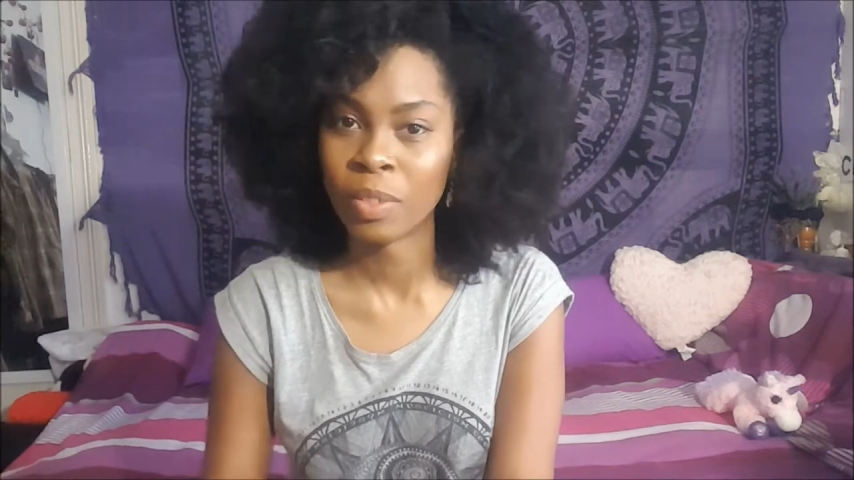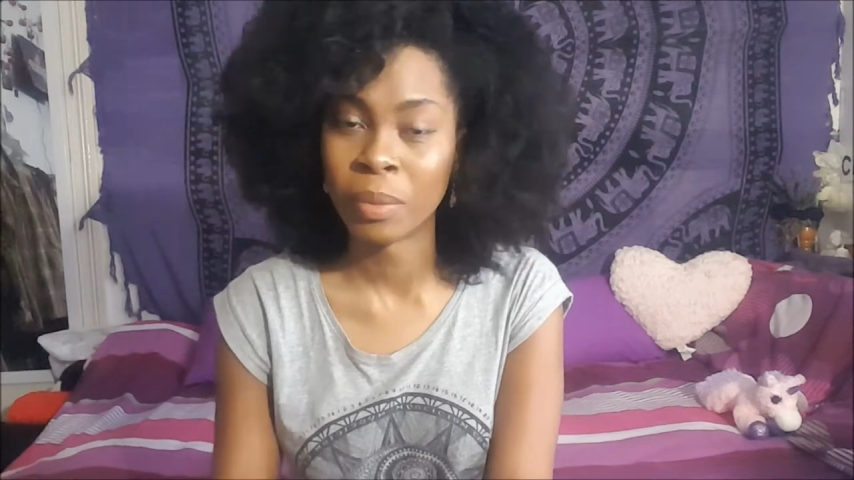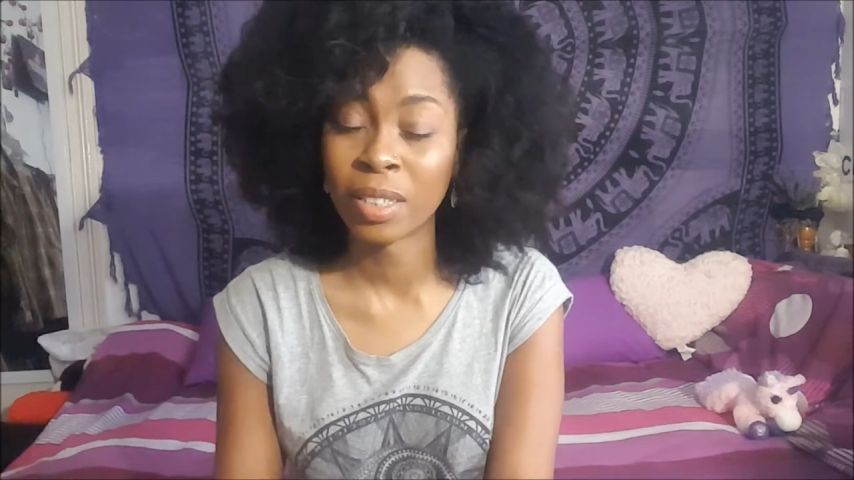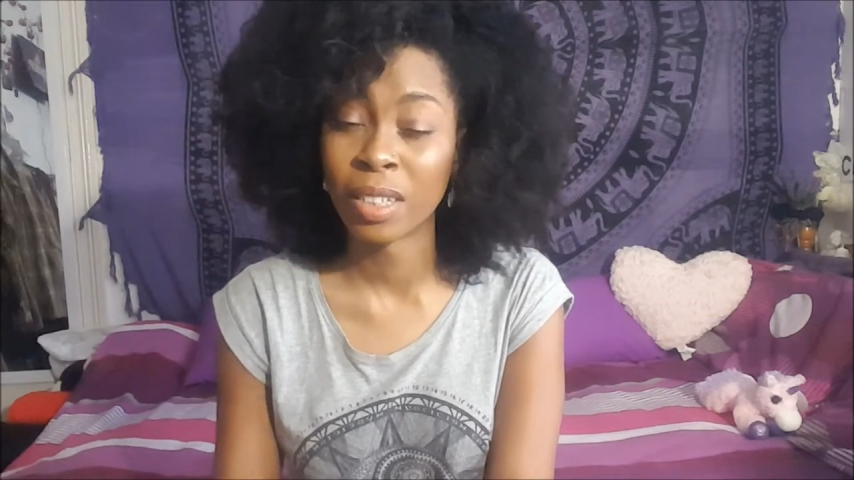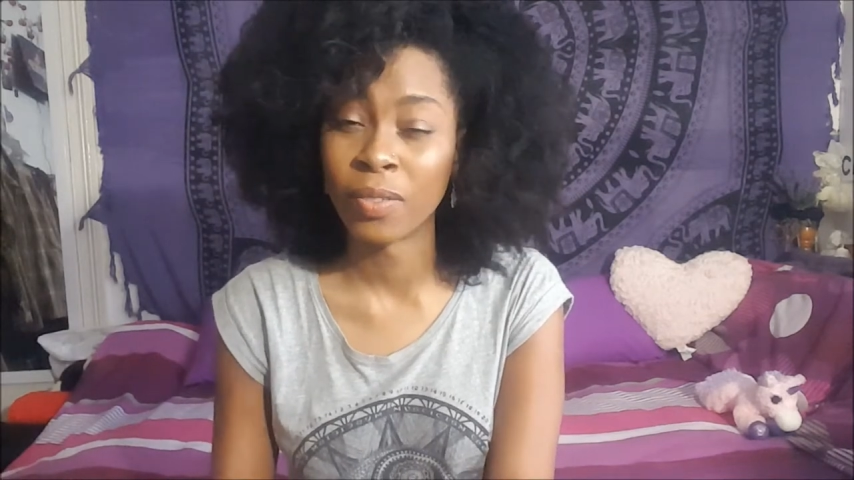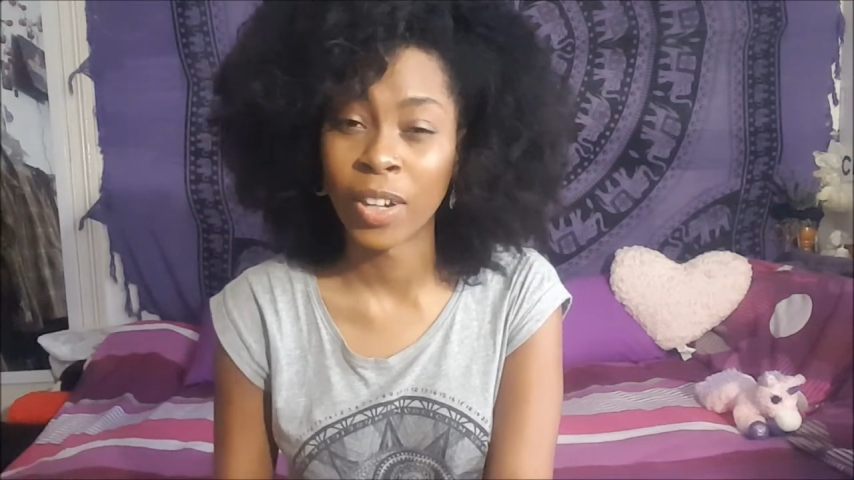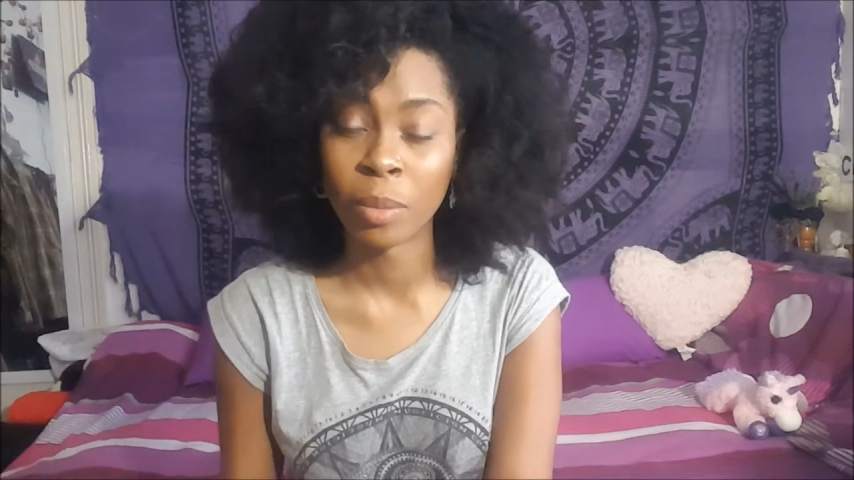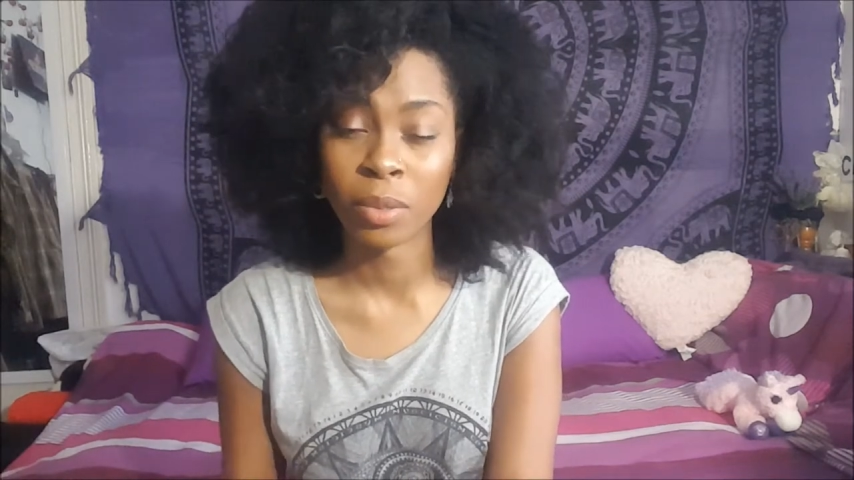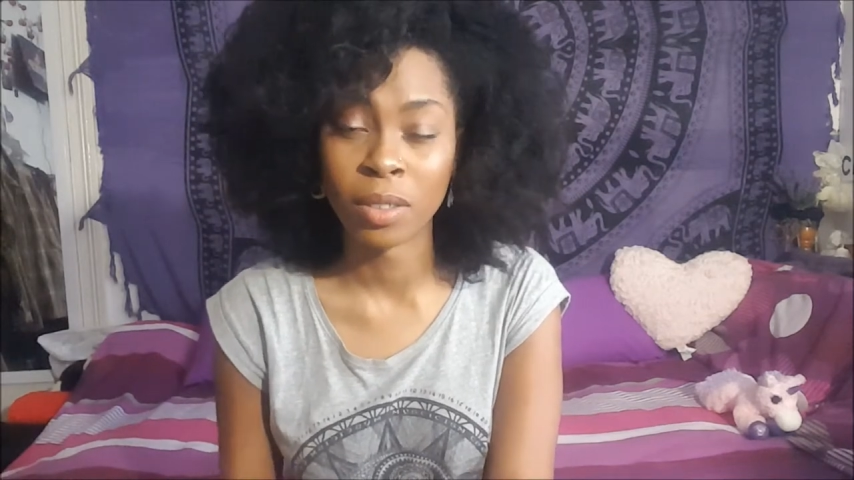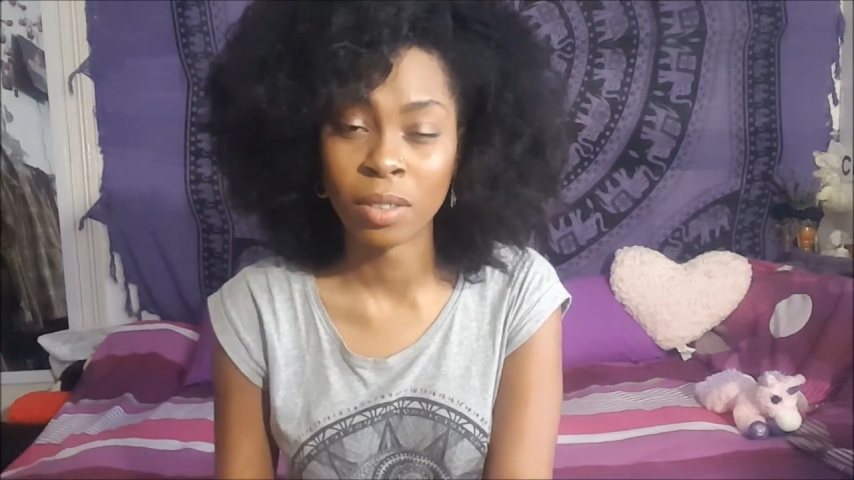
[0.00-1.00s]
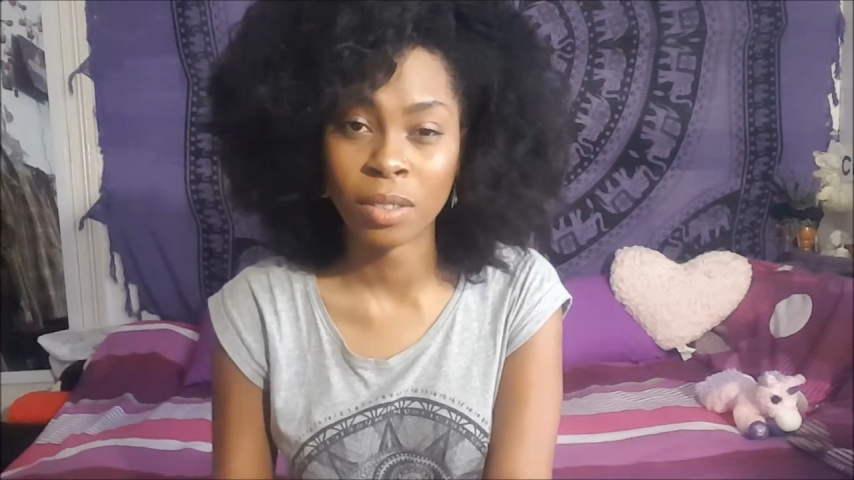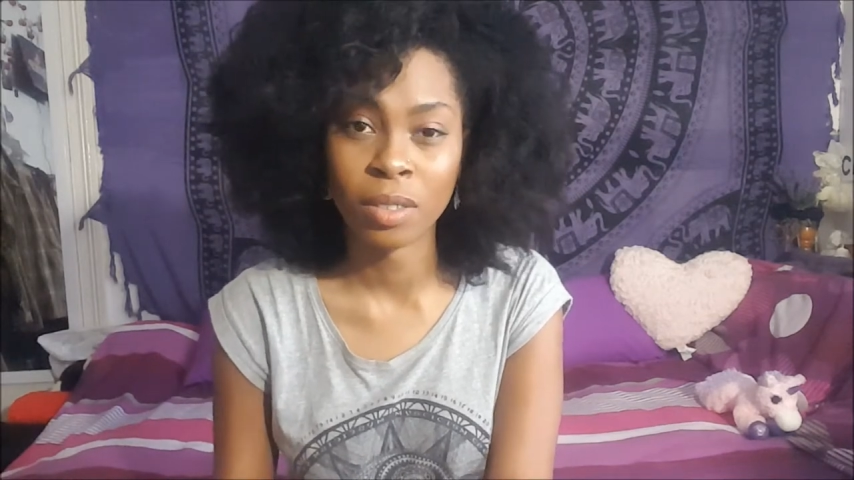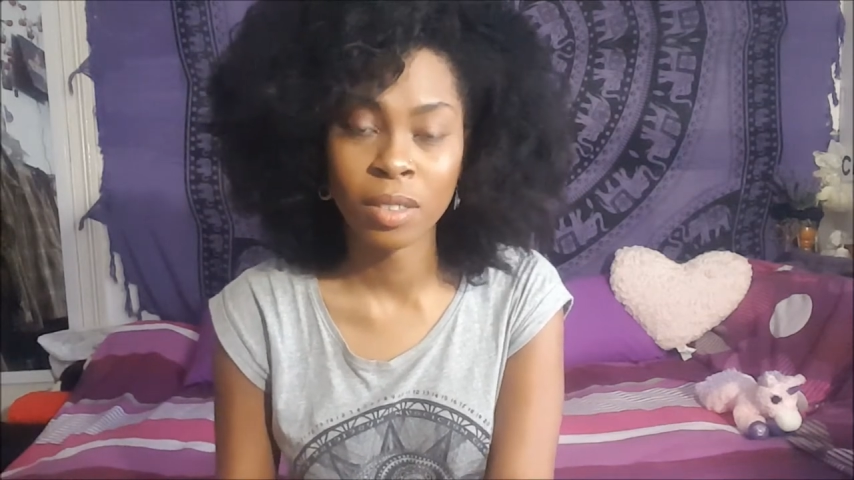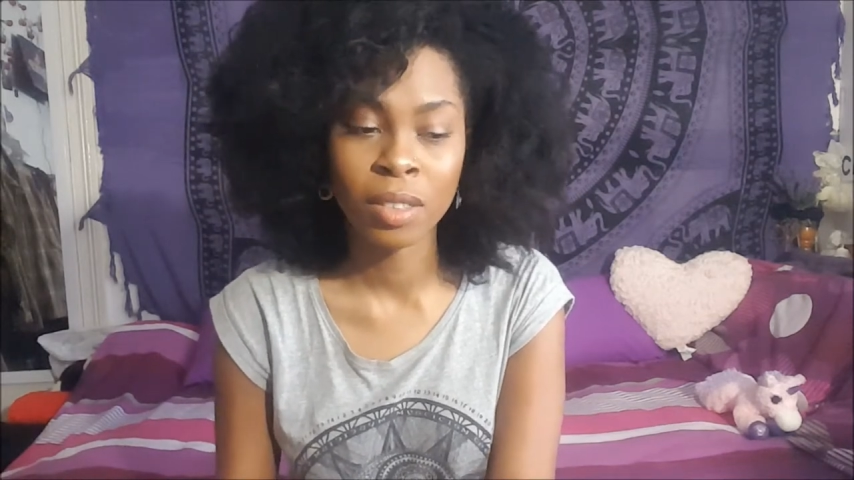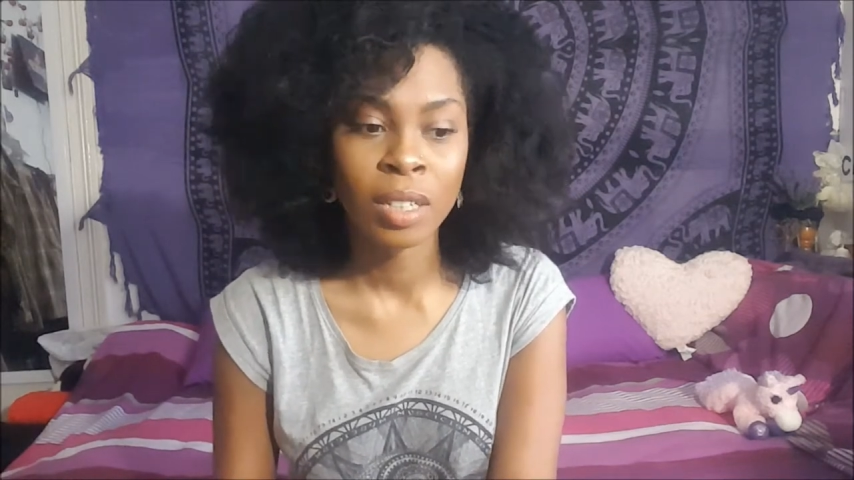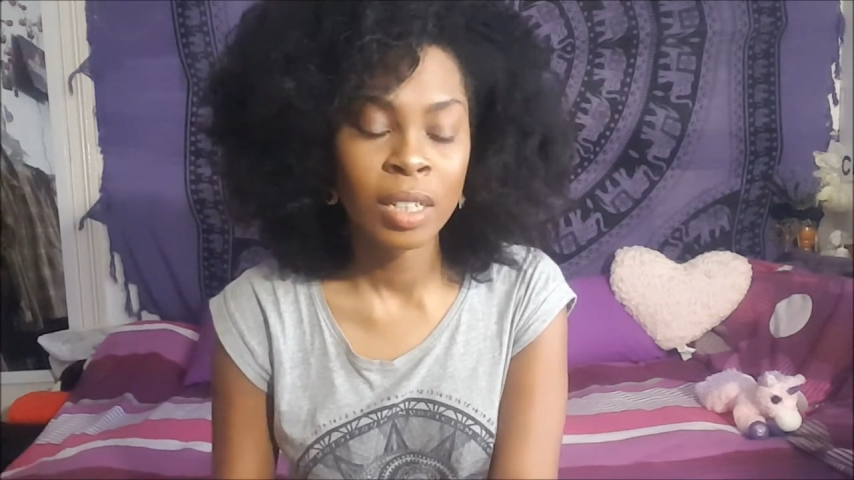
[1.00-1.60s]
them are still available in stores